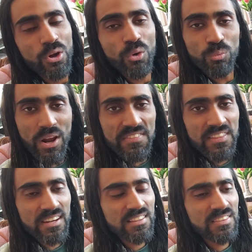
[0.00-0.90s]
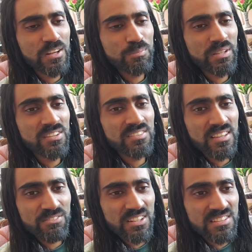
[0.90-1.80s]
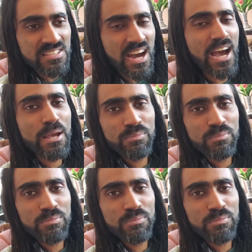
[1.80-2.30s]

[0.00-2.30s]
right then and there, because even time